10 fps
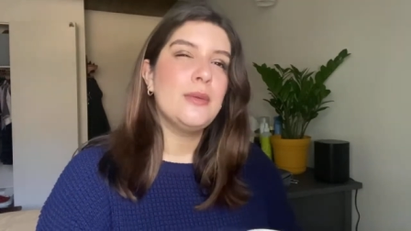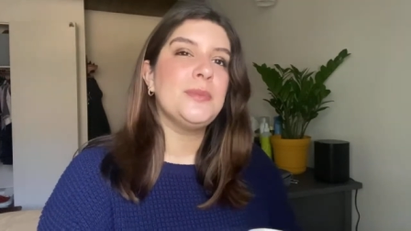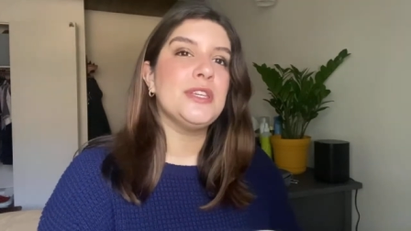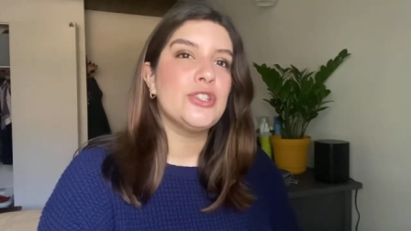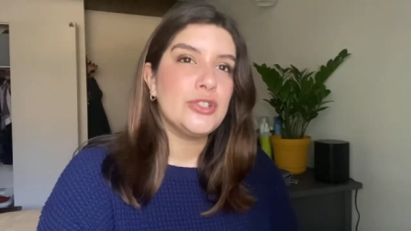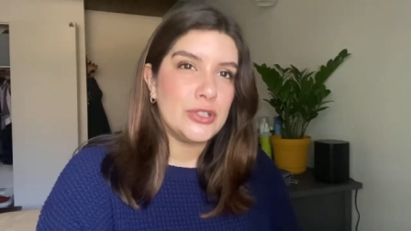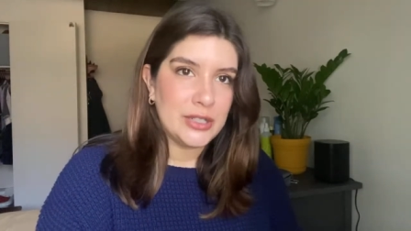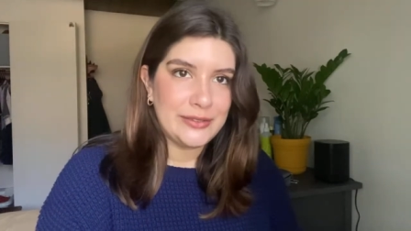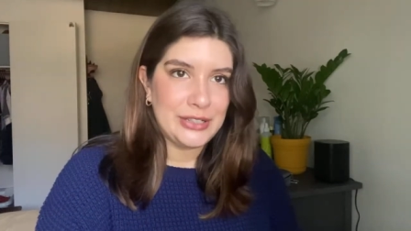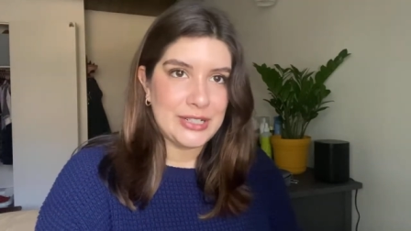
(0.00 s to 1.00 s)
Be sure
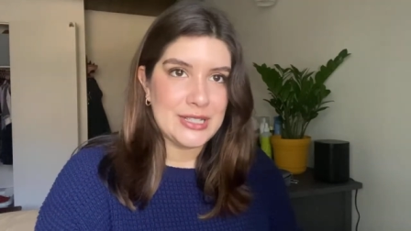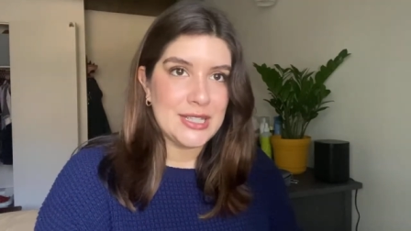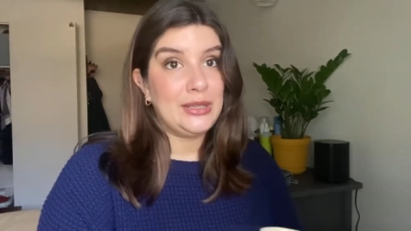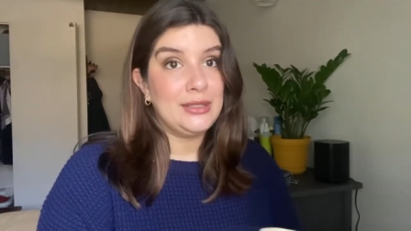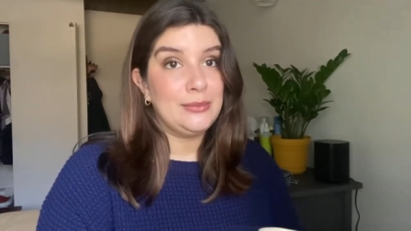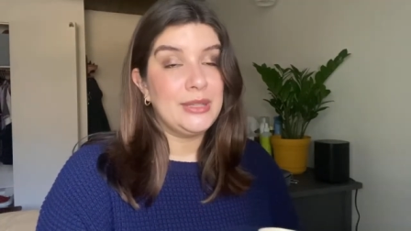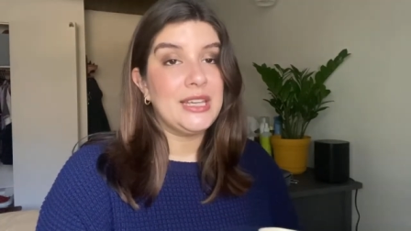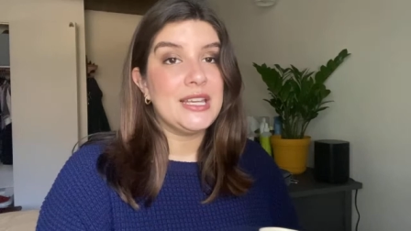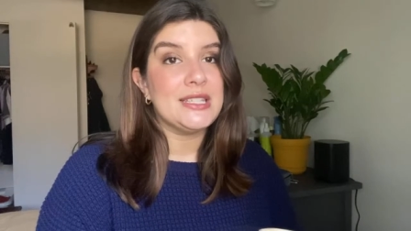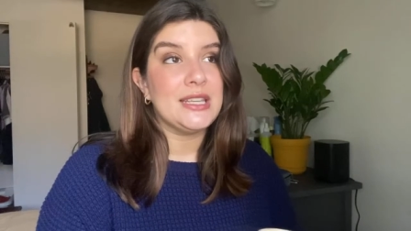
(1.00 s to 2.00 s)
of your decision
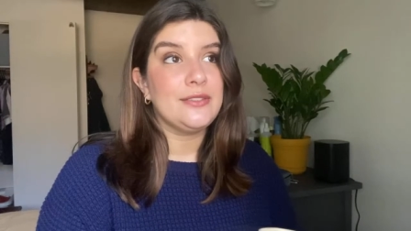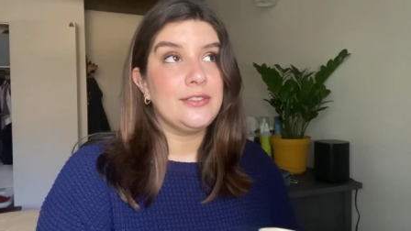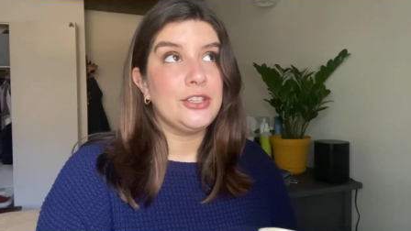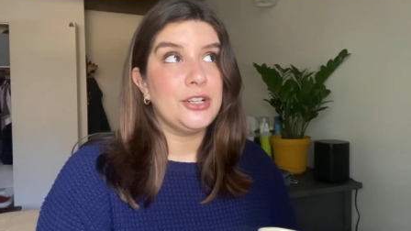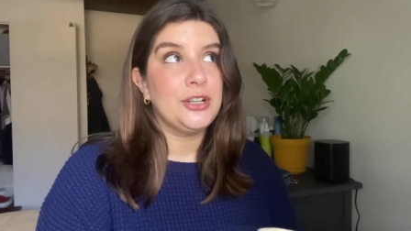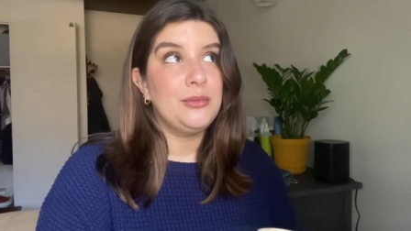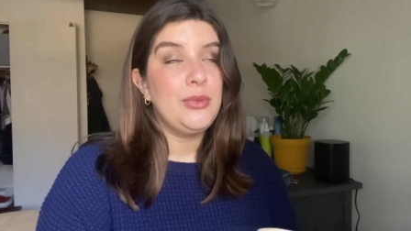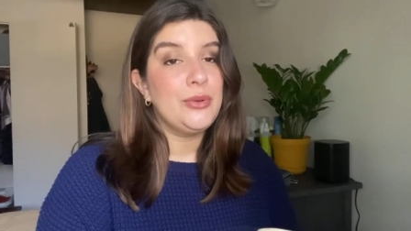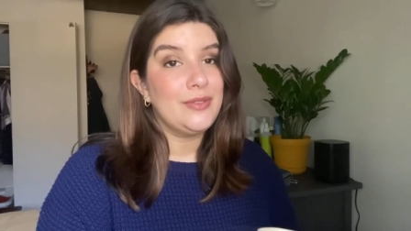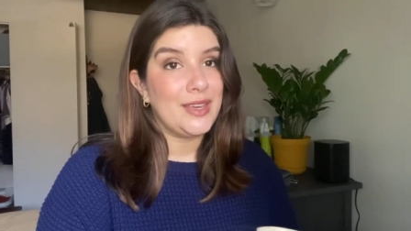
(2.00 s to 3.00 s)
because if your
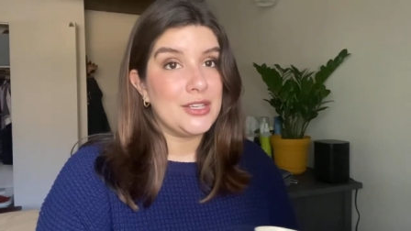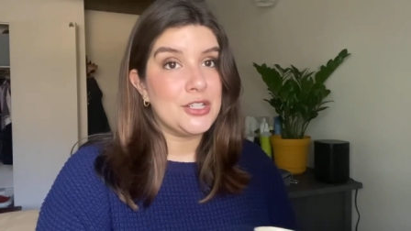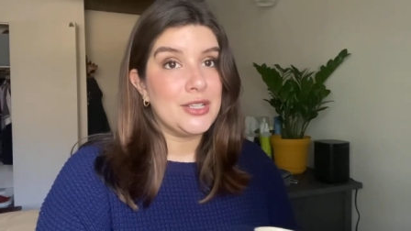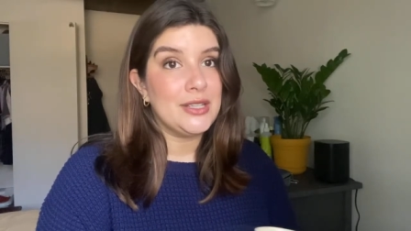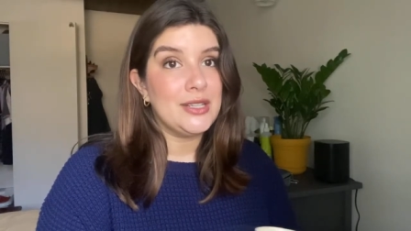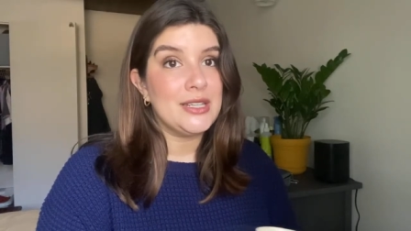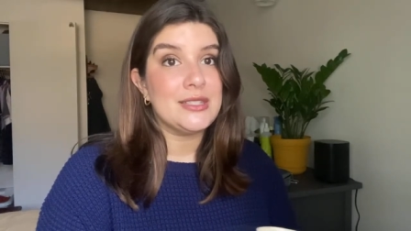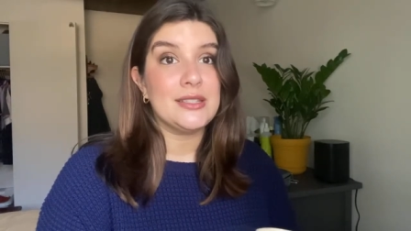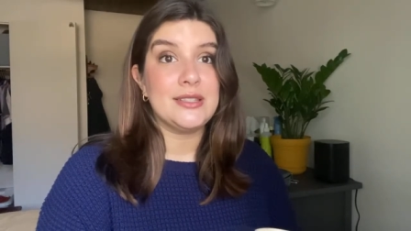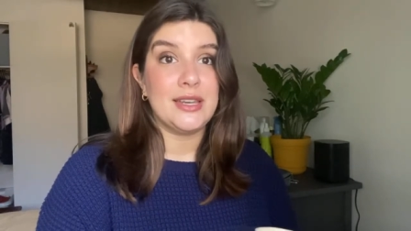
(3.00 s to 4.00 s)
motivation
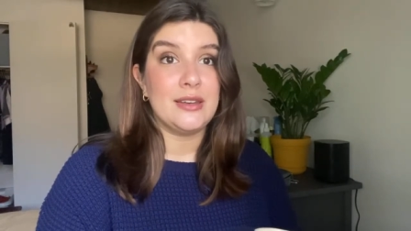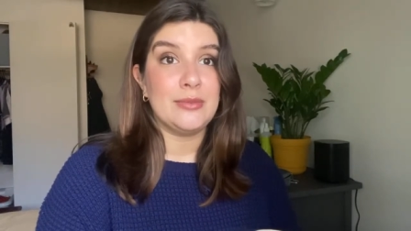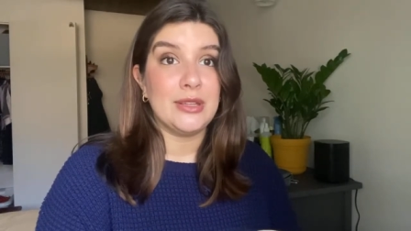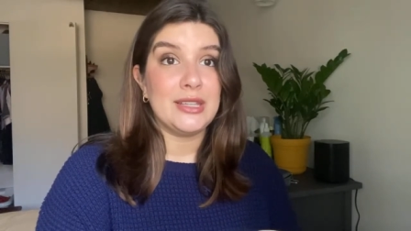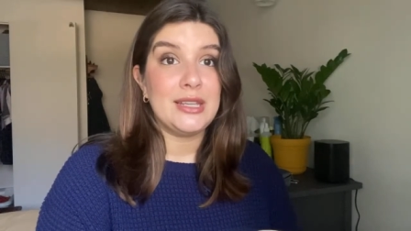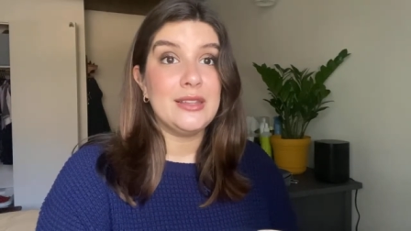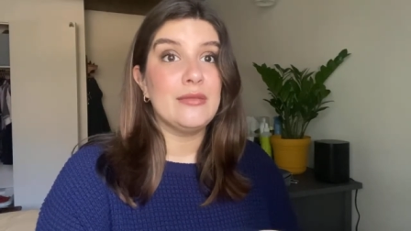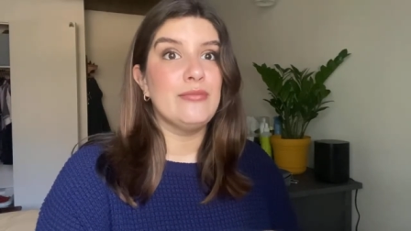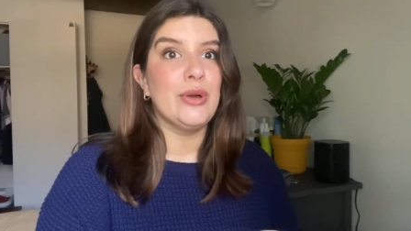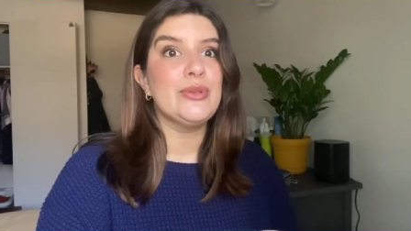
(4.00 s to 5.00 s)
is sustainability, the
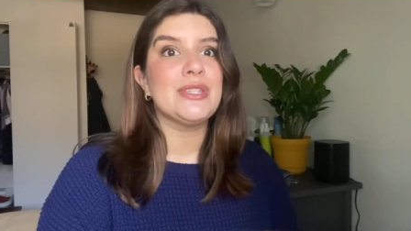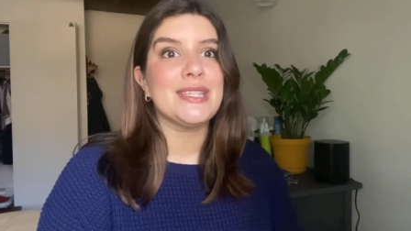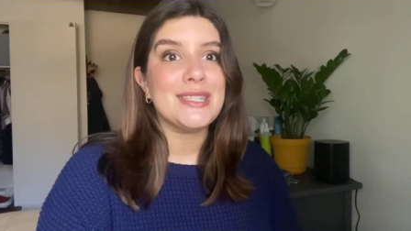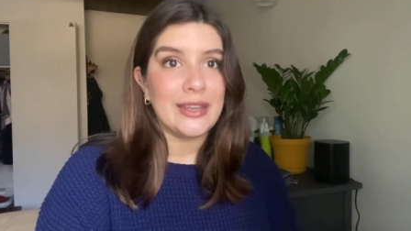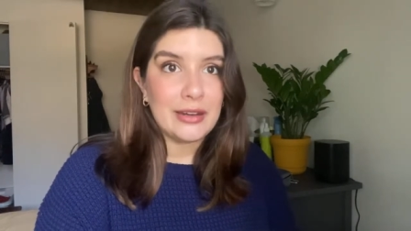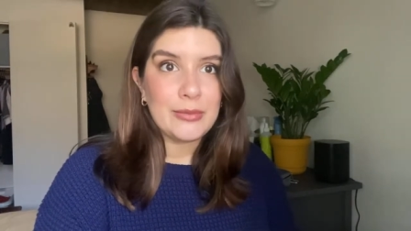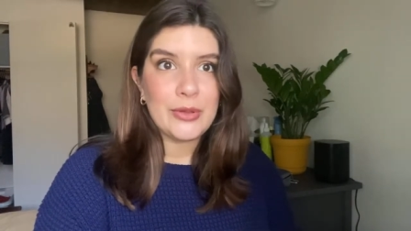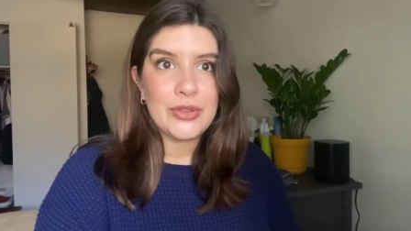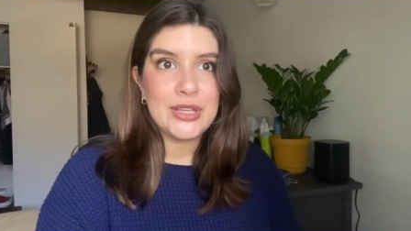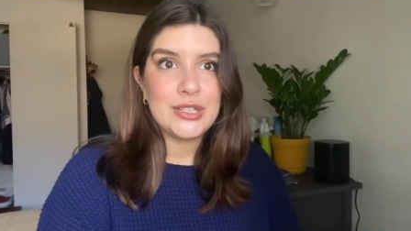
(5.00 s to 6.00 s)
most sustainable
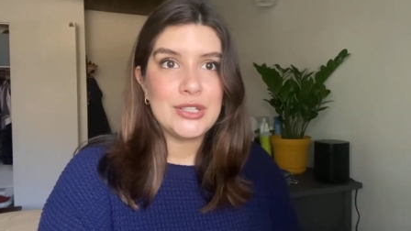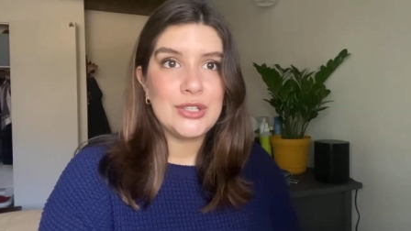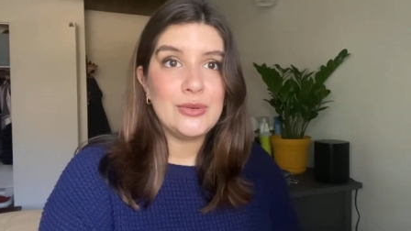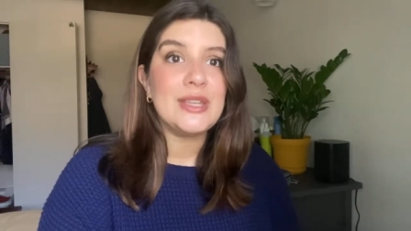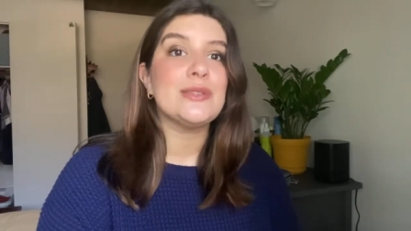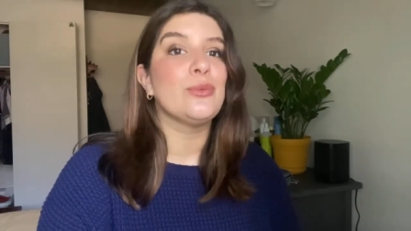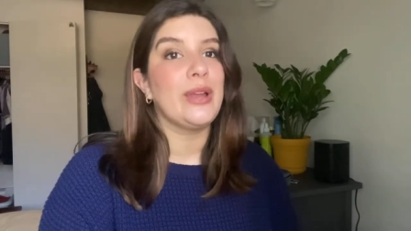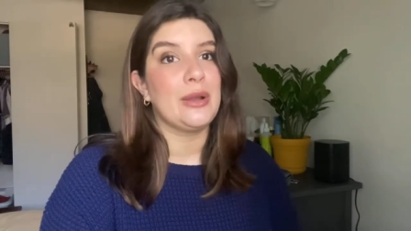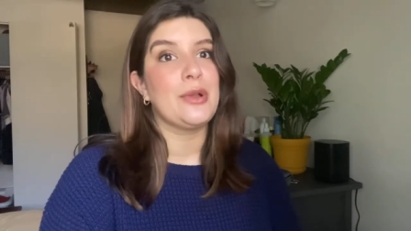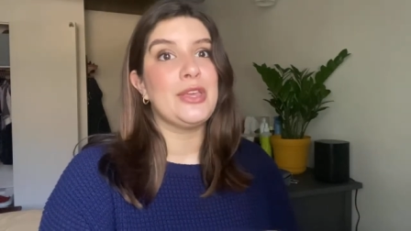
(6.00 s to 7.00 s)
thing to do is
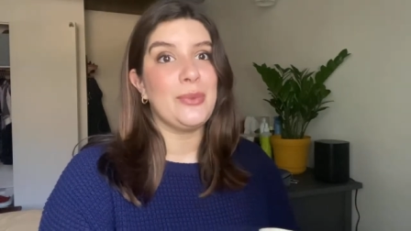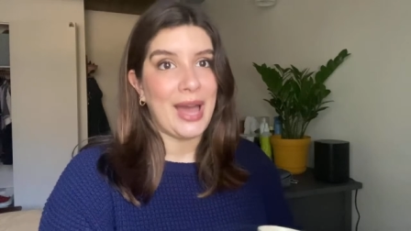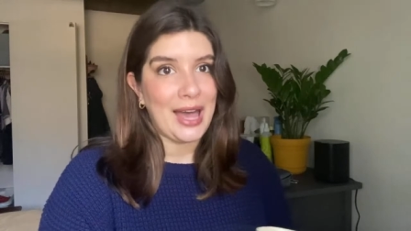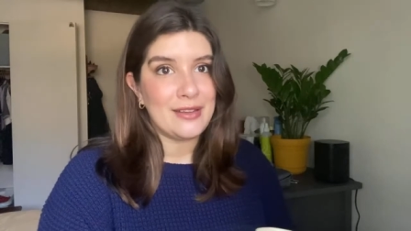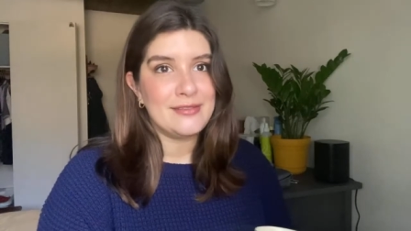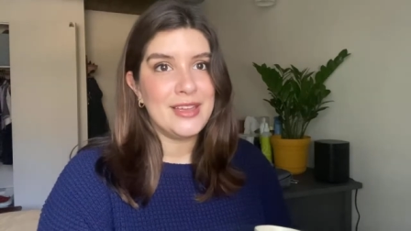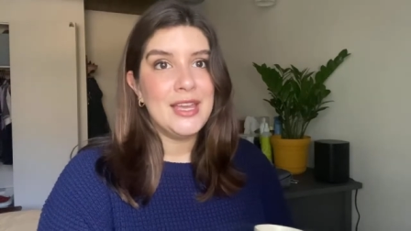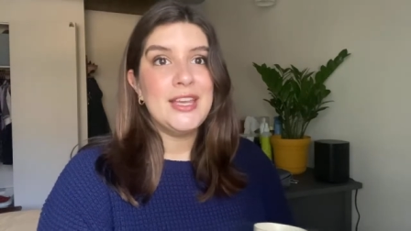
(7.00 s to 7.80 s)
wear what you have.